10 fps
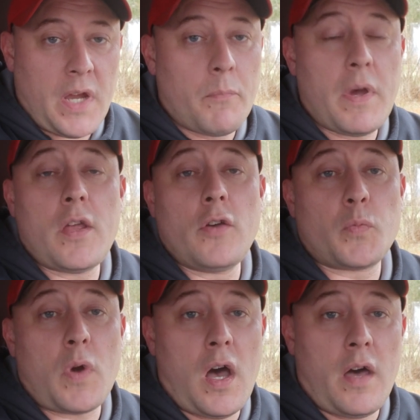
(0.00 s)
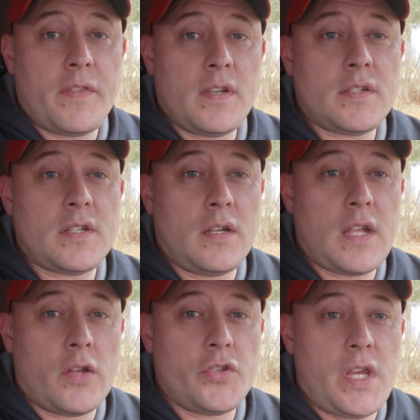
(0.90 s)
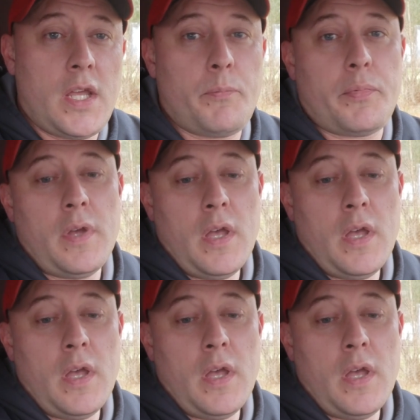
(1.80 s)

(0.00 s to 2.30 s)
Everybody knows Roth and his Sundown Jeep.